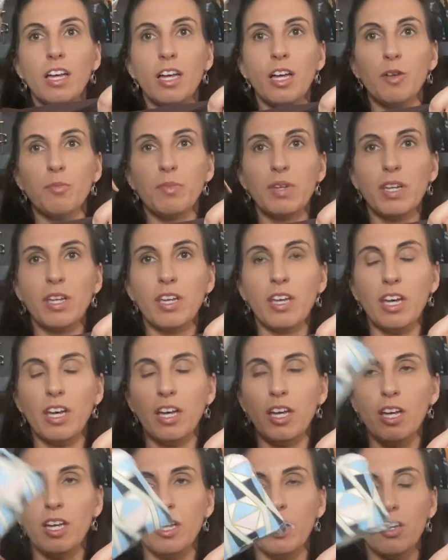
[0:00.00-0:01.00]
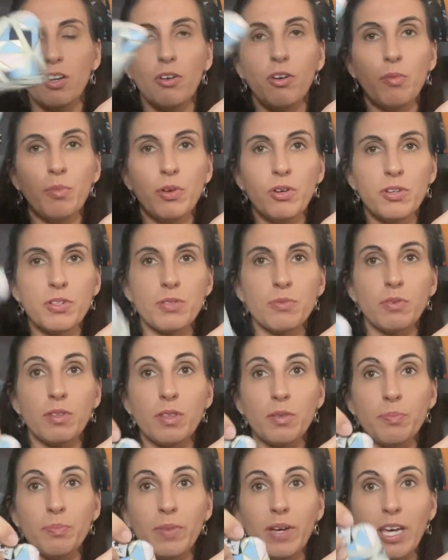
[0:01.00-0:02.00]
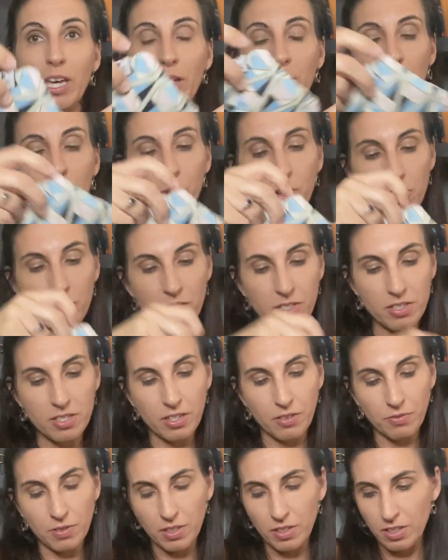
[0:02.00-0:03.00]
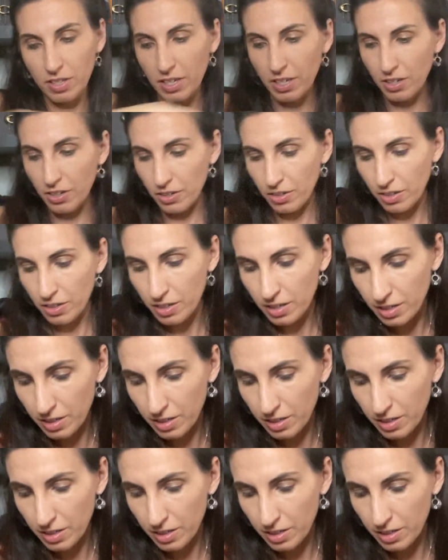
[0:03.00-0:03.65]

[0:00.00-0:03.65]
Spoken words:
mini coin purse with my hairbrush and stuff in there,